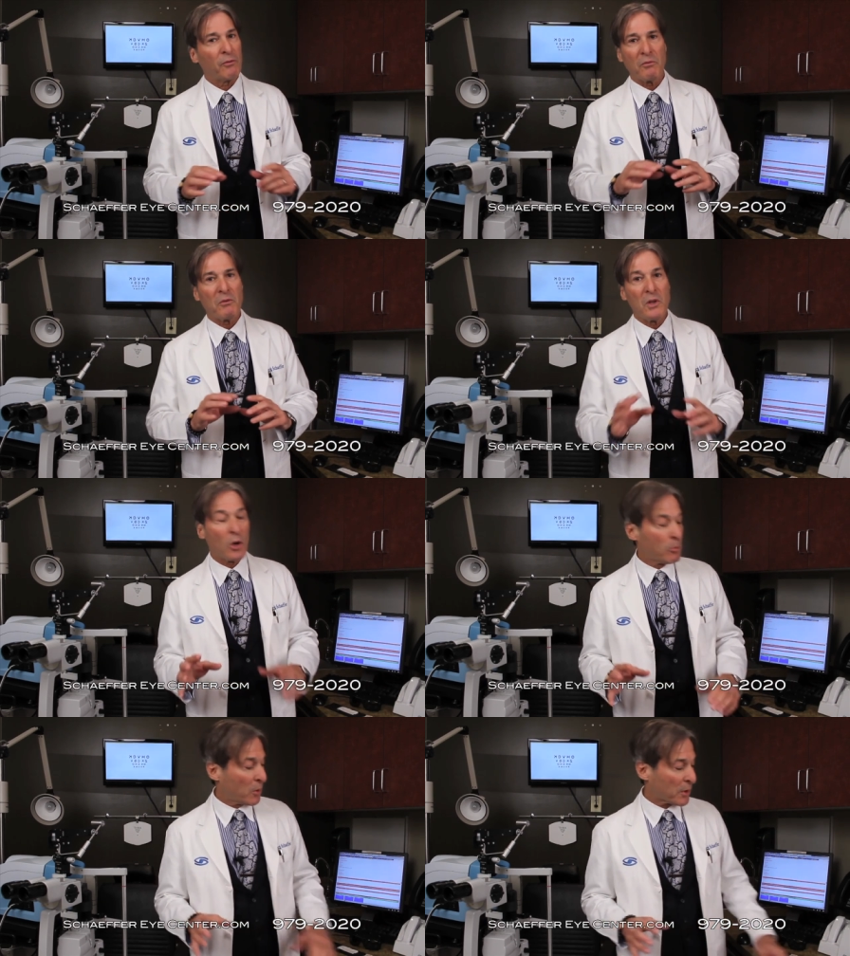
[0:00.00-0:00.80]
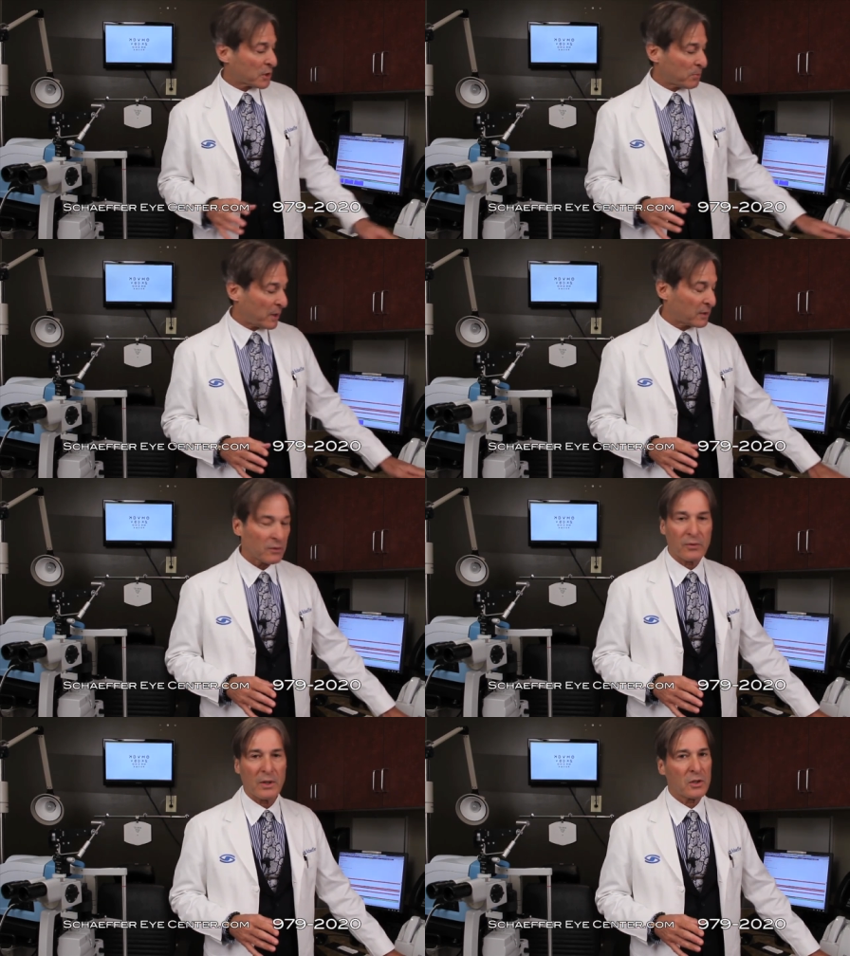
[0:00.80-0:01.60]
no more
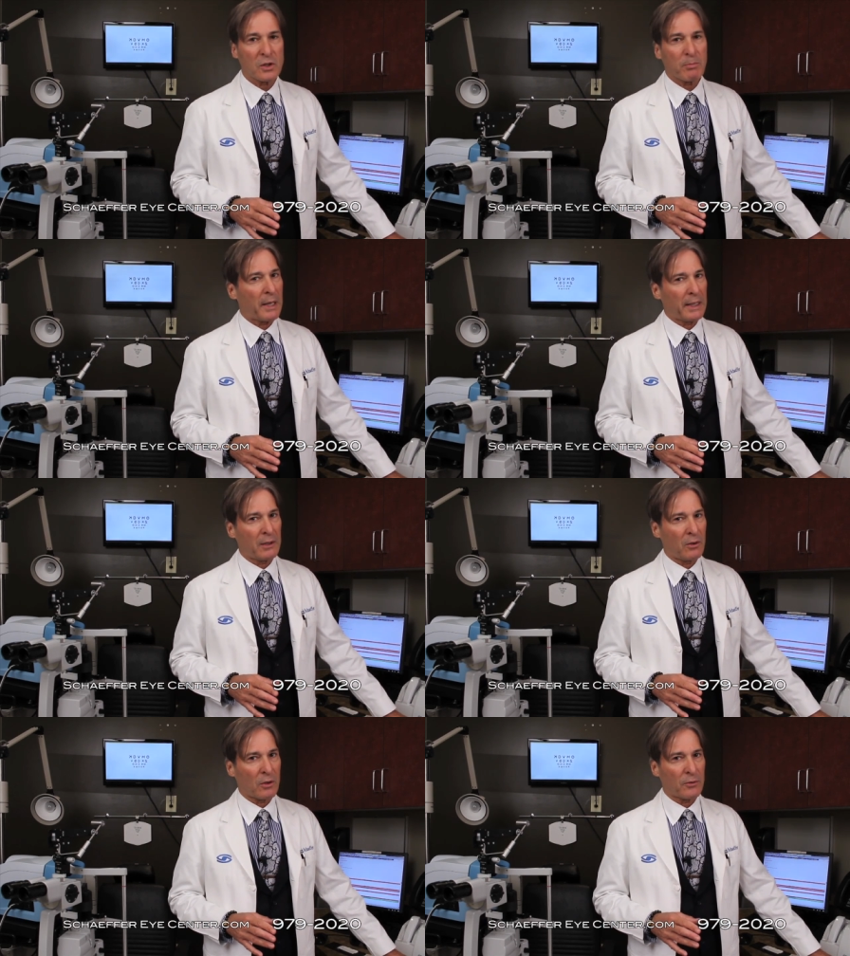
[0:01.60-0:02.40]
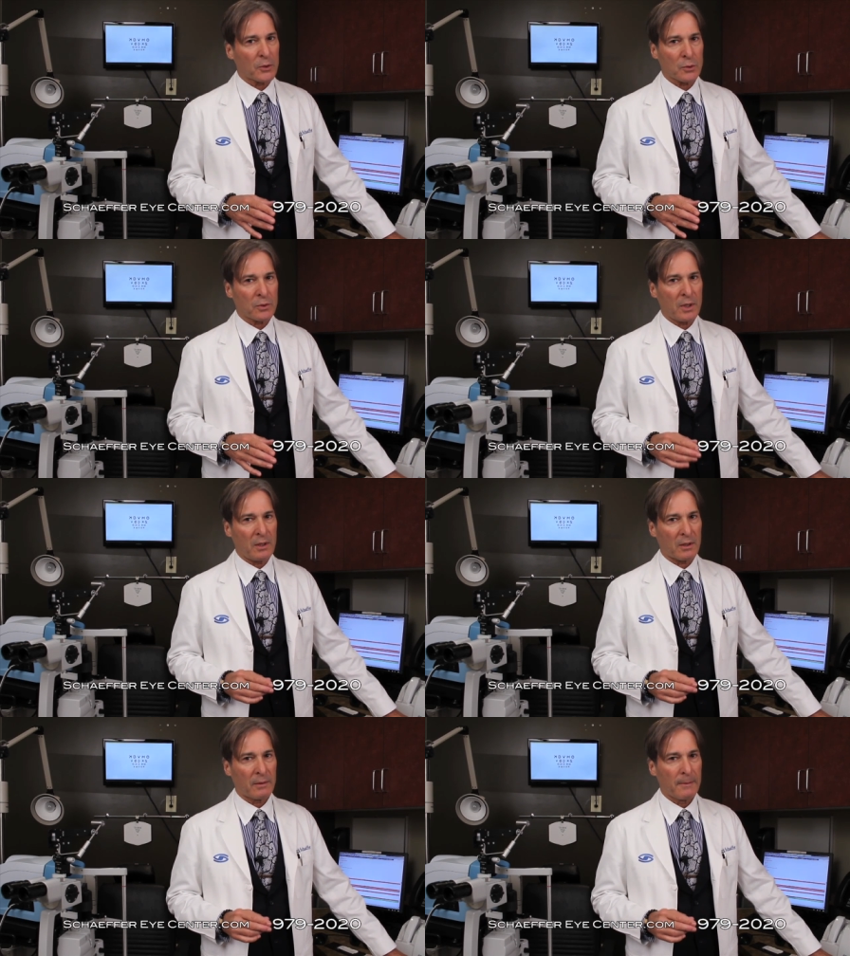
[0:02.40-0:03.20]
expensive than just buying an artificial tear.